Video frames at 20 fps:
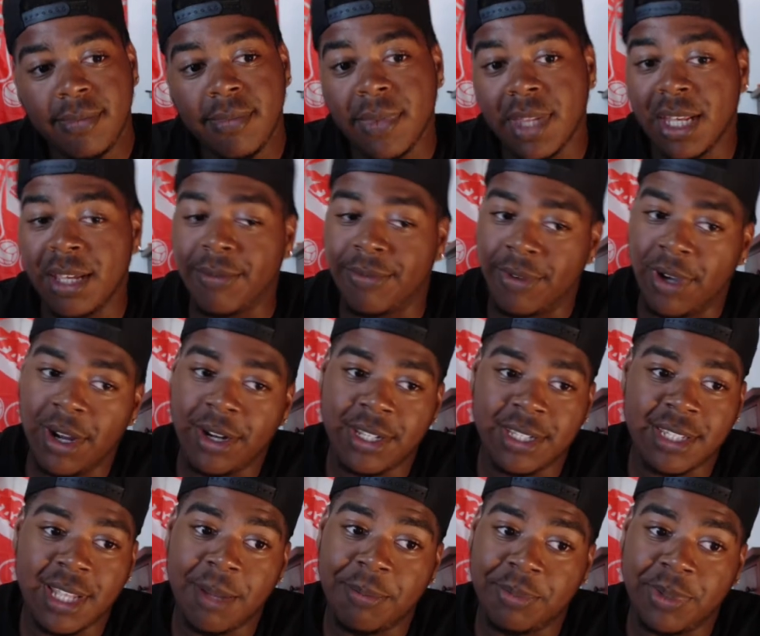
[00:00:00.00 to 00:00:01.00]
If Vardy's
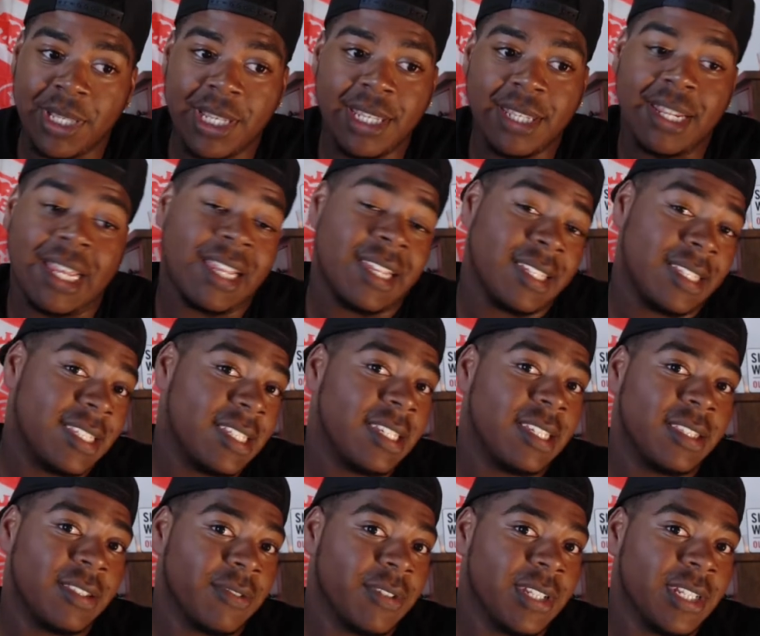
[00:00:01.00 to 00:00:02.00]
not playing, I could see a
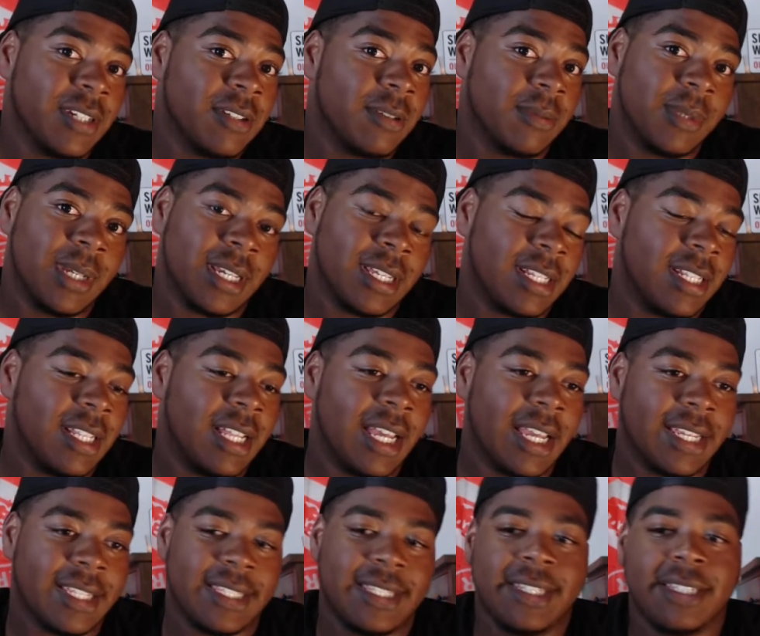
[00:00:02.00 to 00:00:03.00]
3-0. I'm not going to lie. I
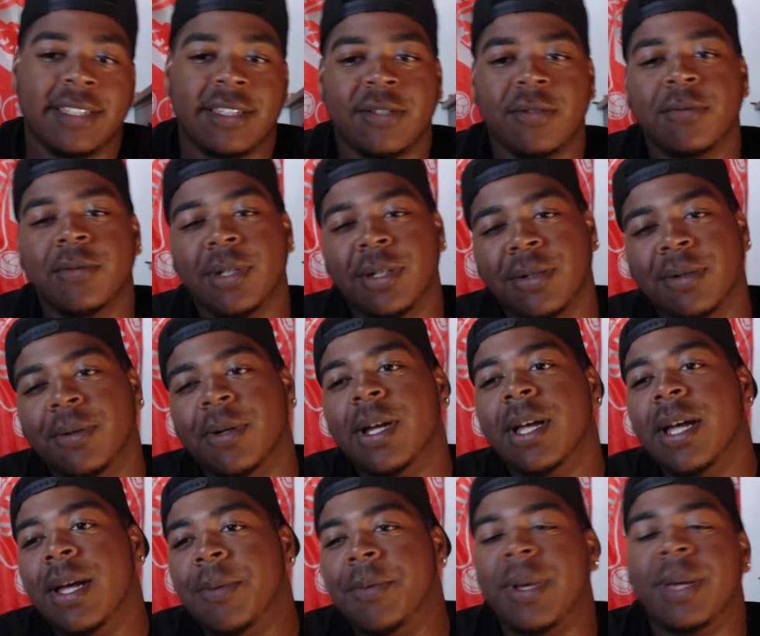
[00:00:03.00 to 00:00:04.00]
could see a 2-0,
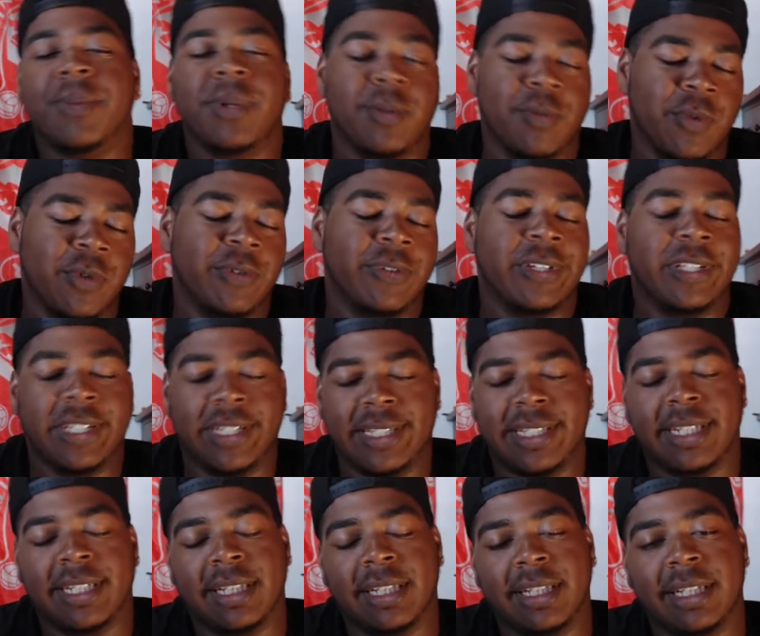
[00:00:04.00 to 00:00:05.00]
maybe more
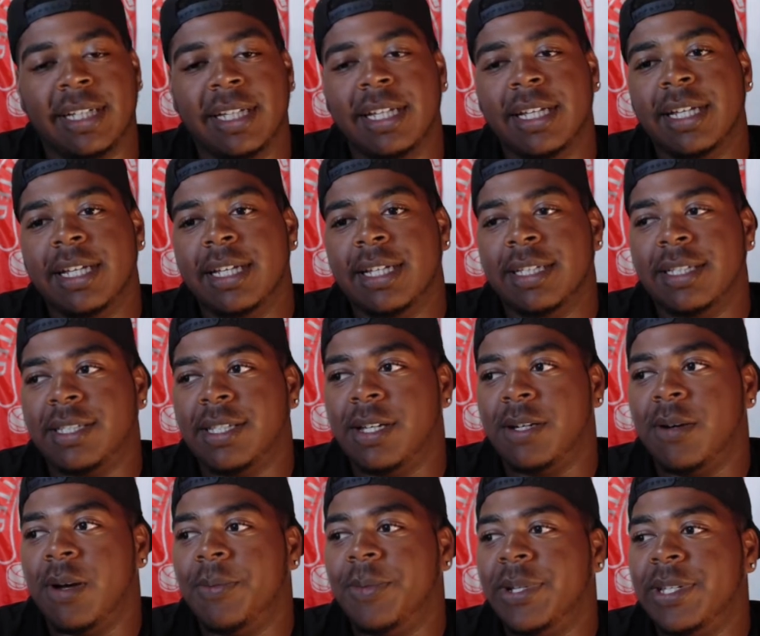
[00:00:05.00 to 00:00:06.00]
realistically. So
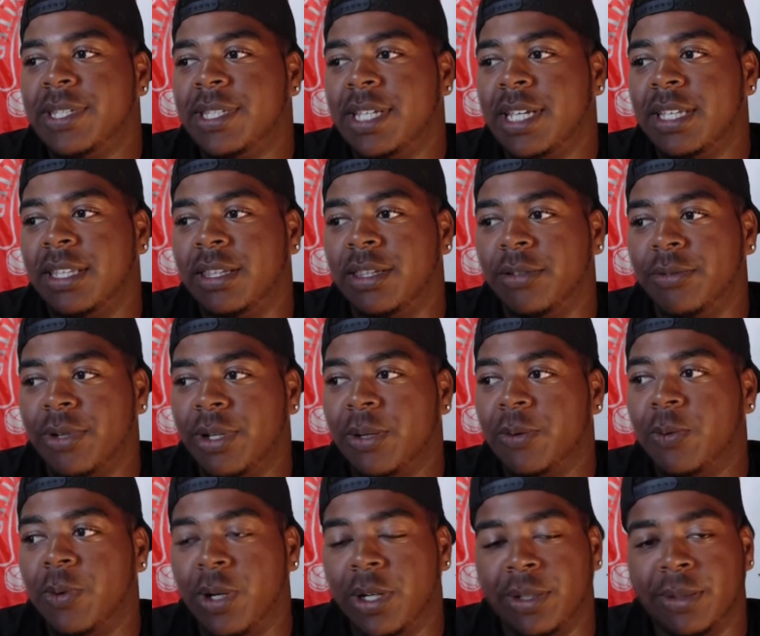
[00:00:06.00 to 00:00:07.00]
I'm going to say
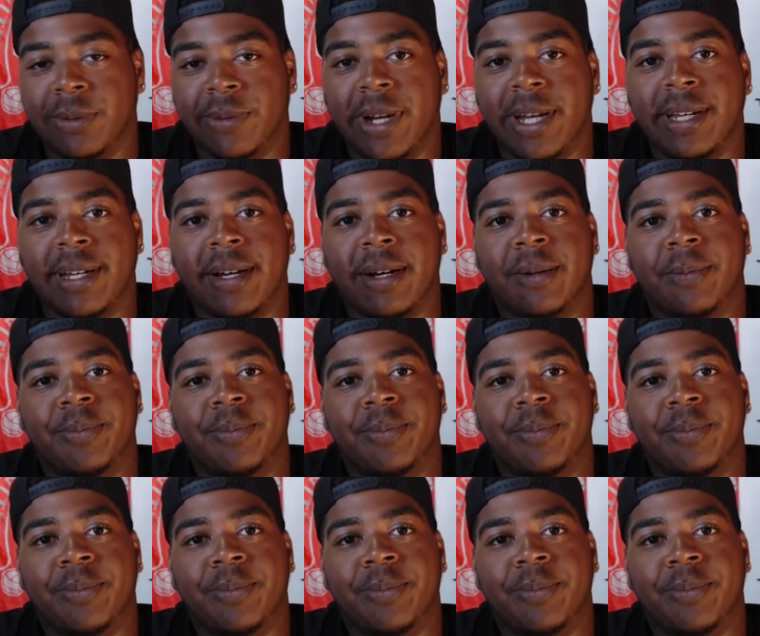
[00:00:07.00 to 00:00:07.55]
3-1 right now.